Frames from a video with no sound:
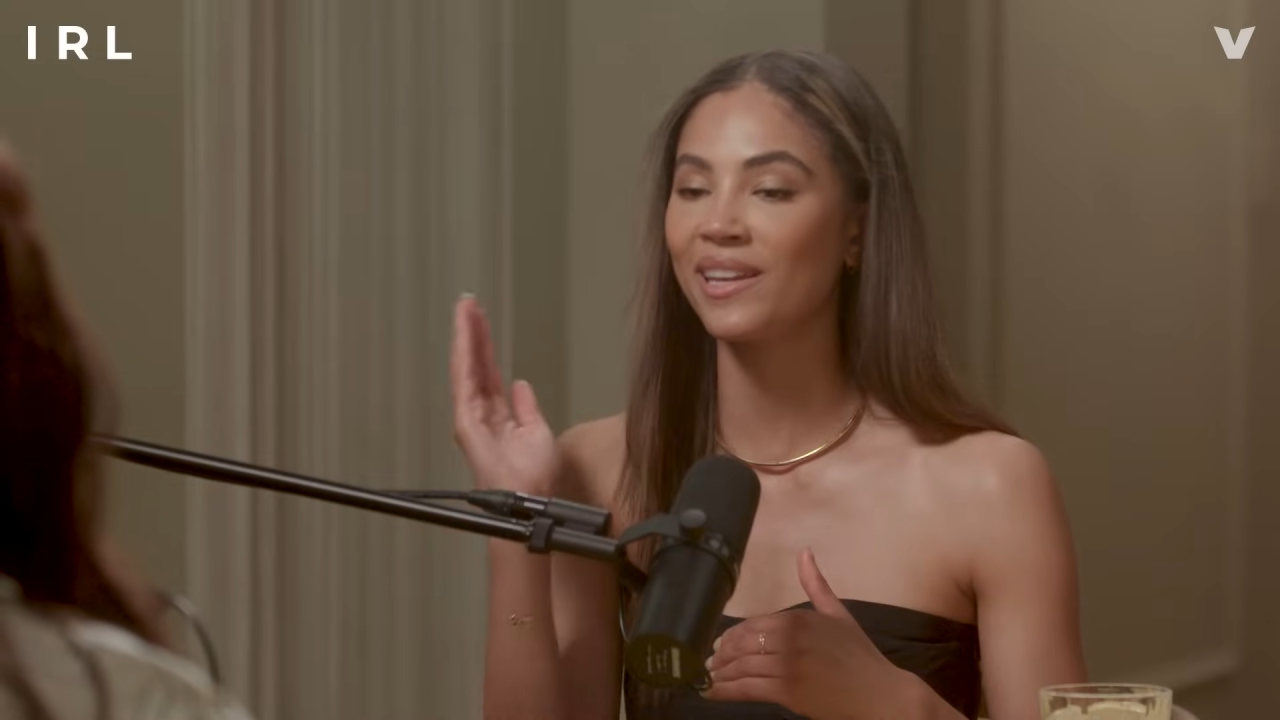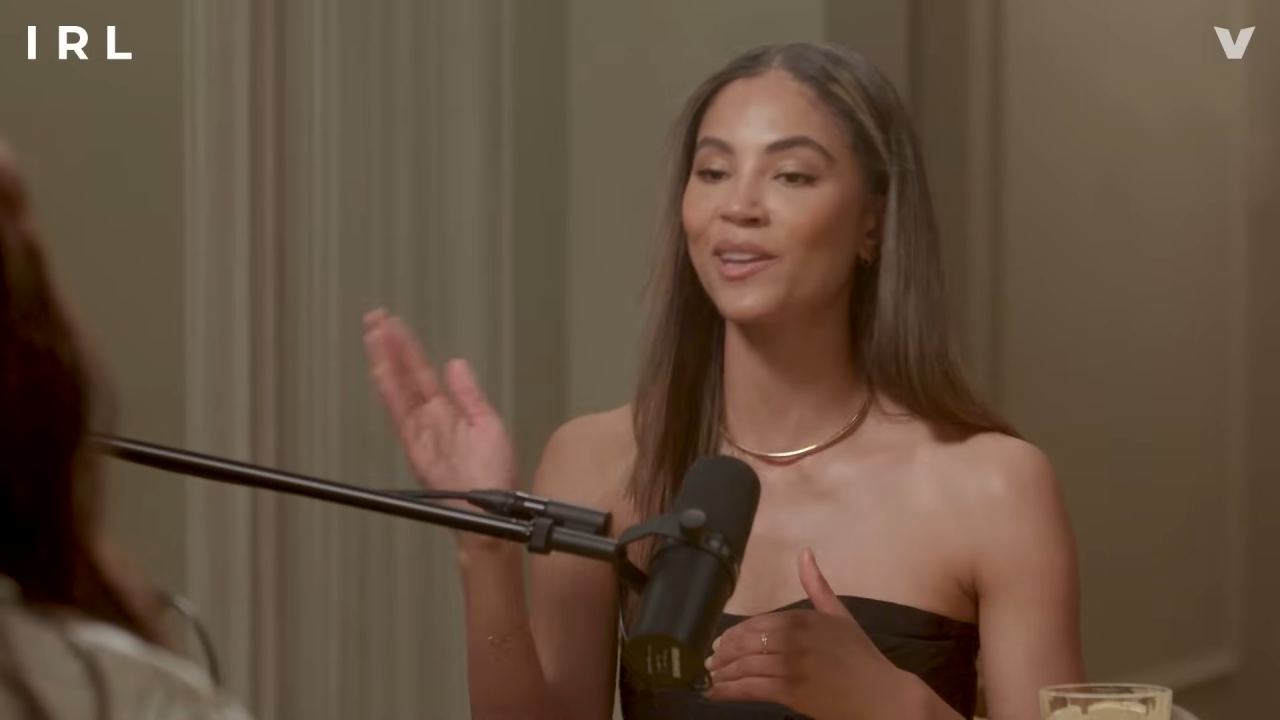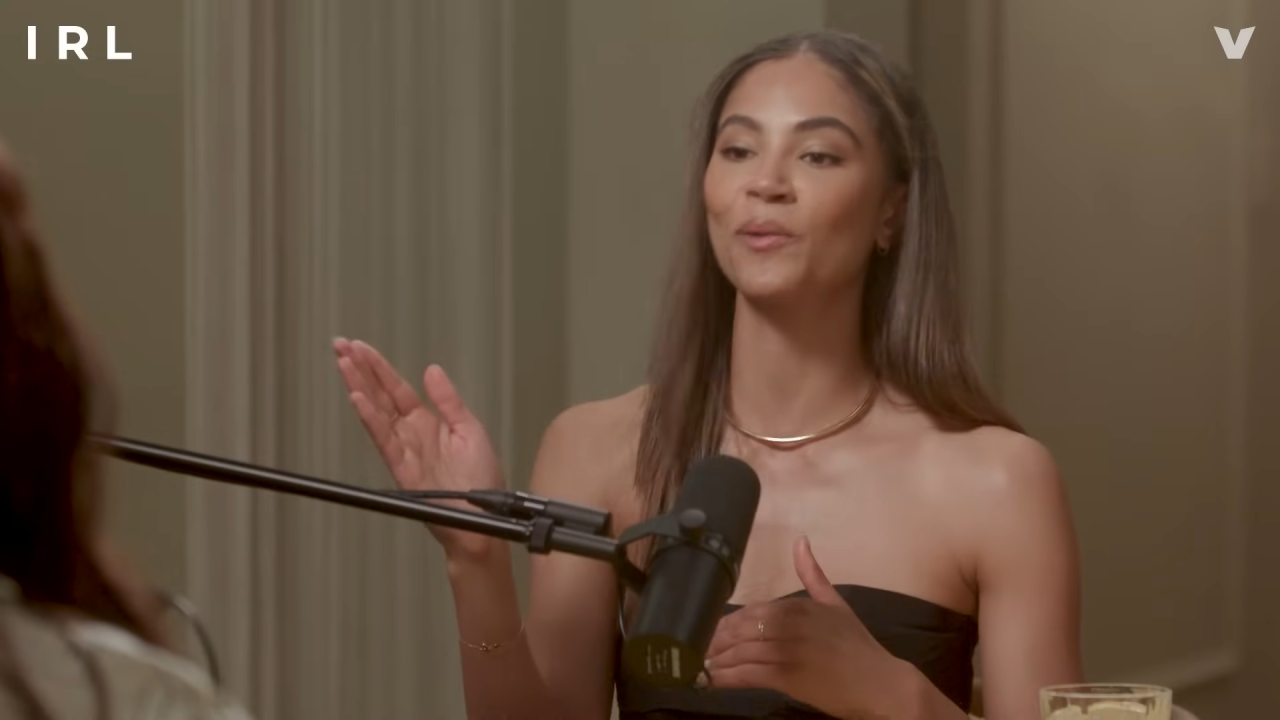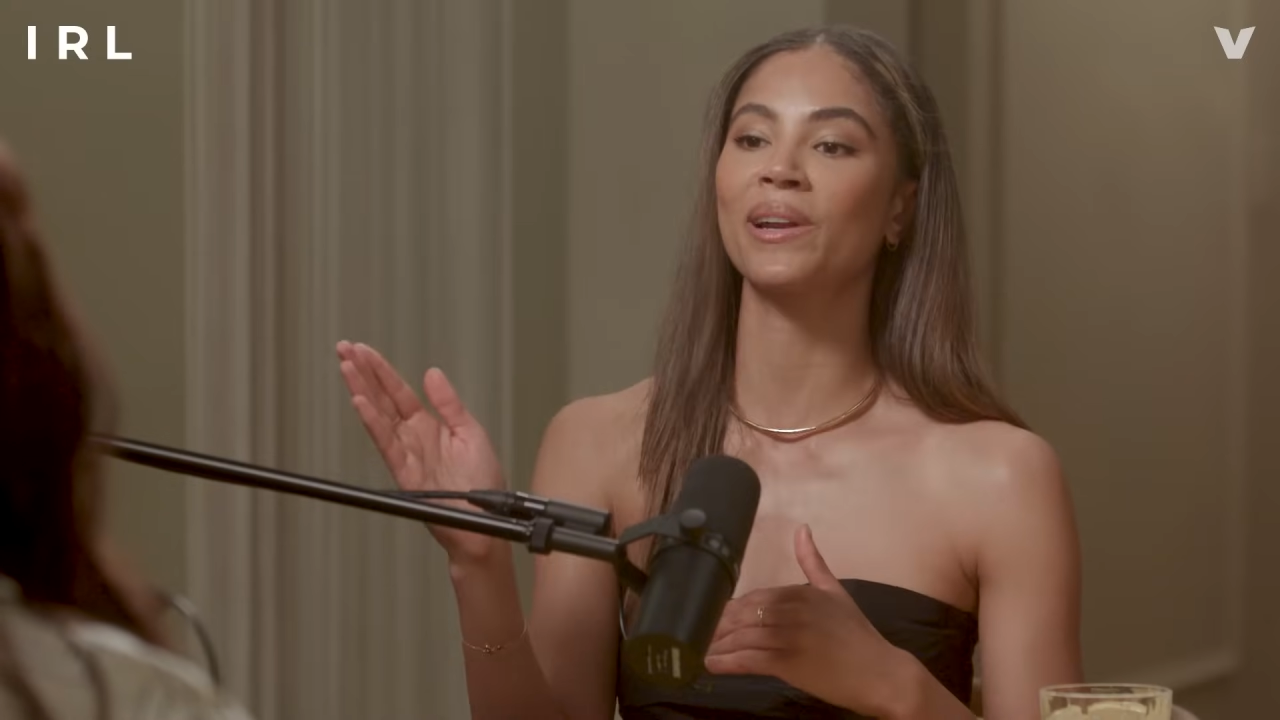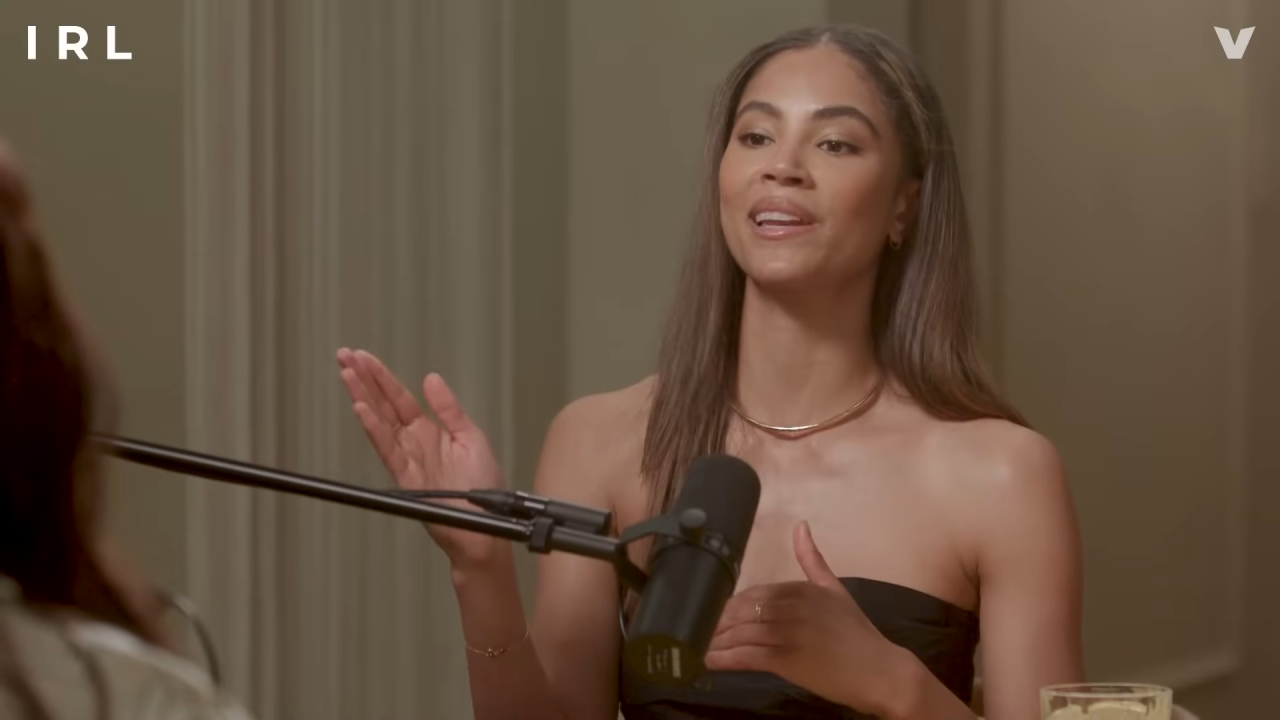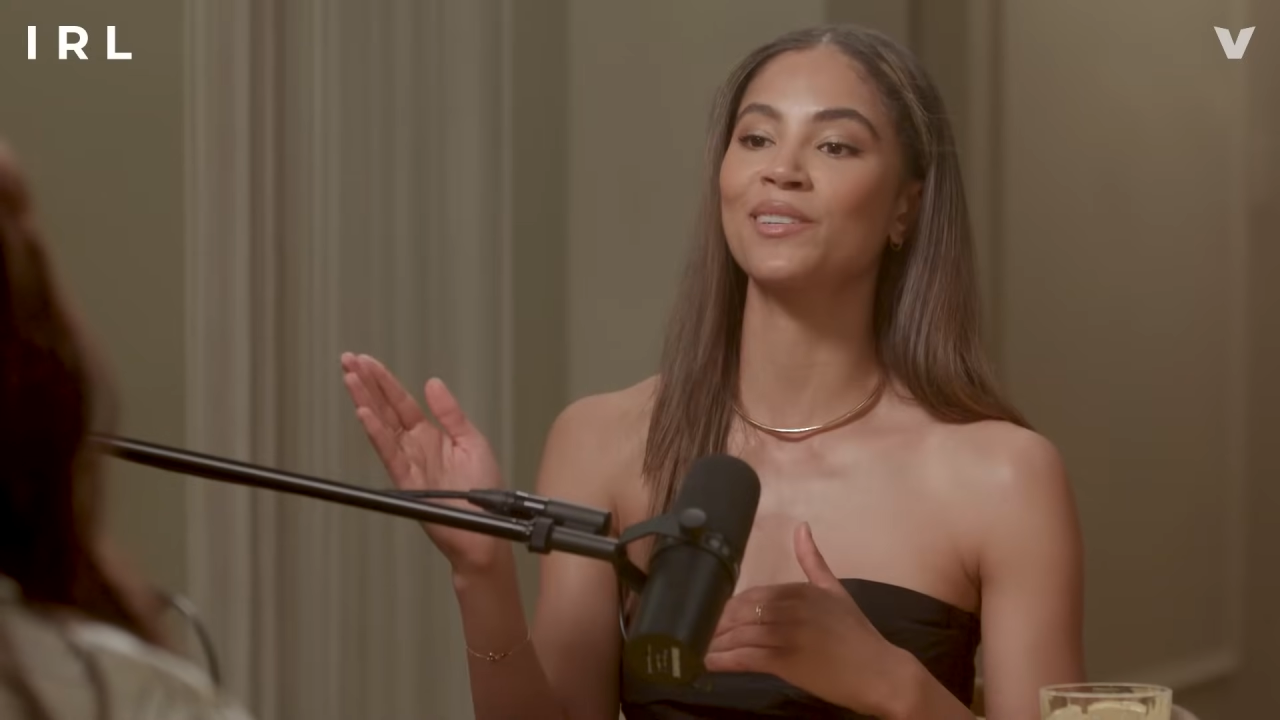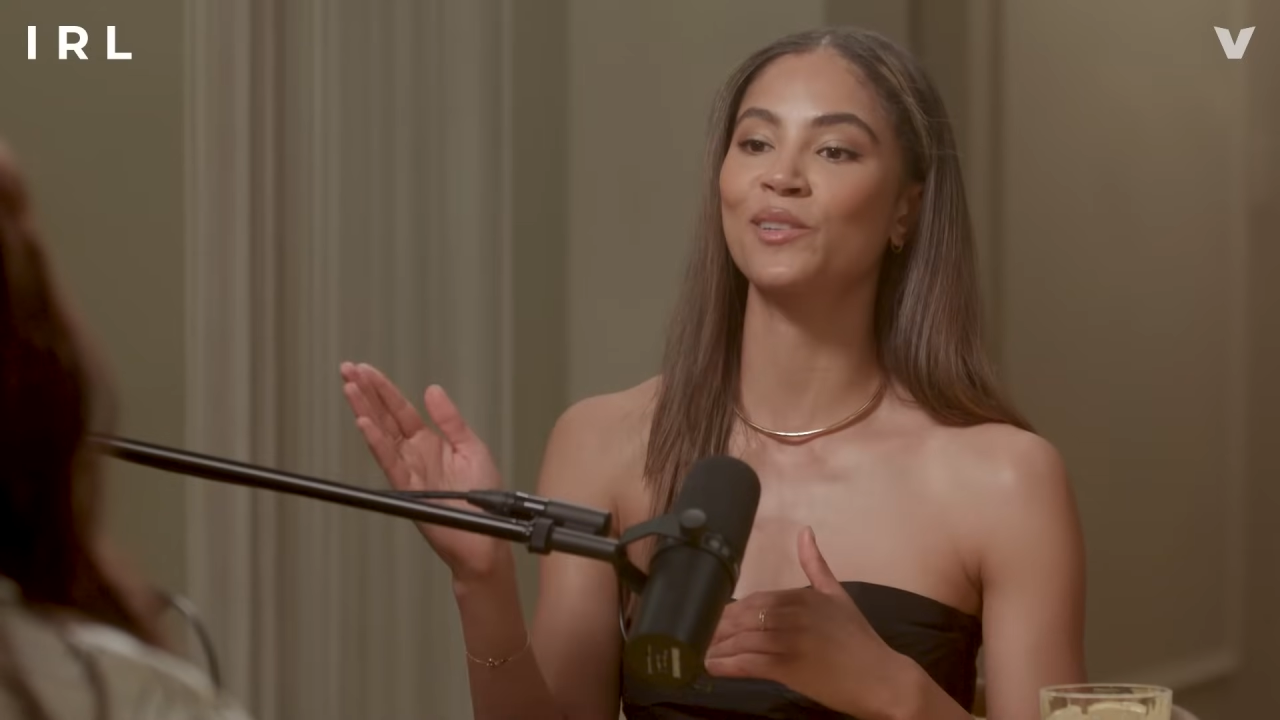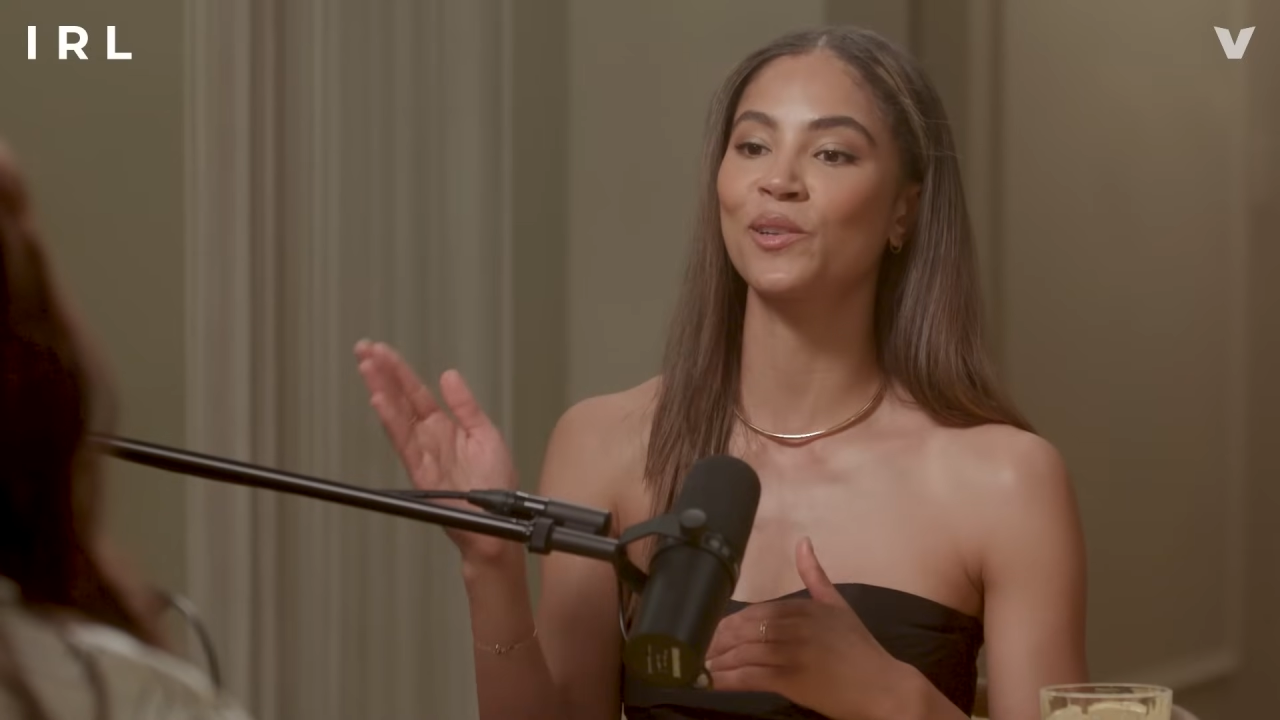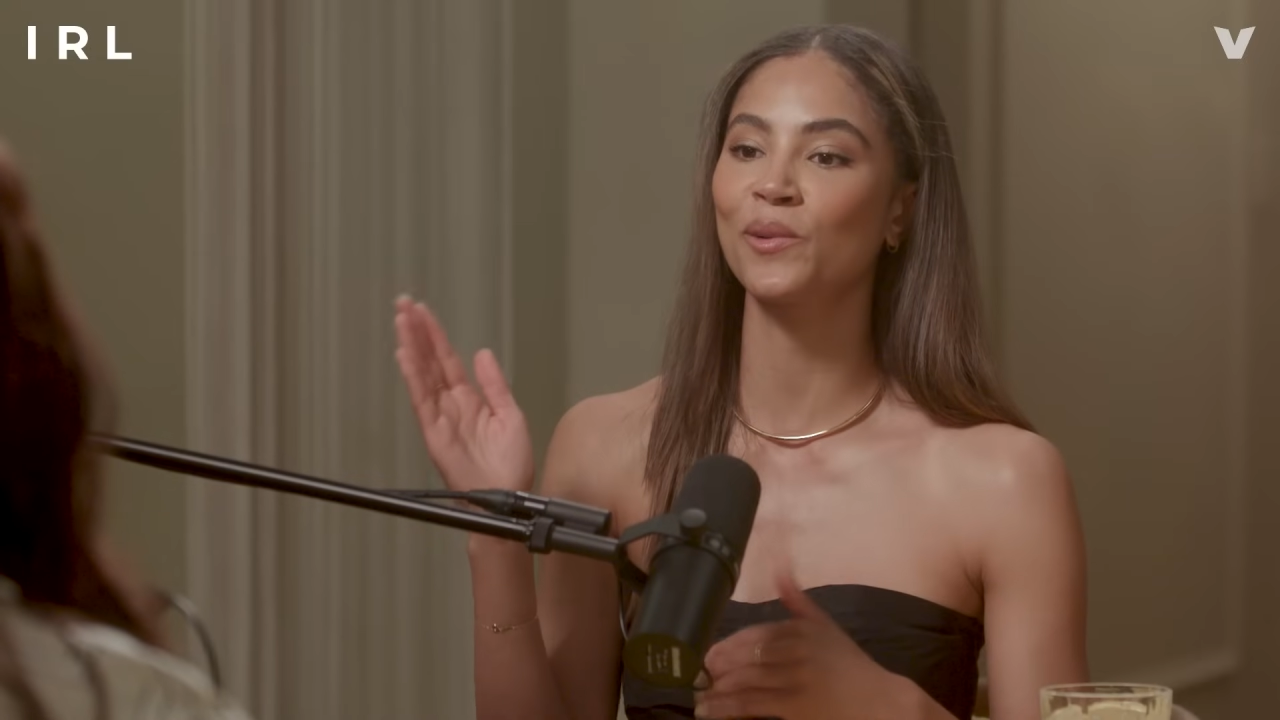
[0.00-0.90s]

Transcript: hear what I need to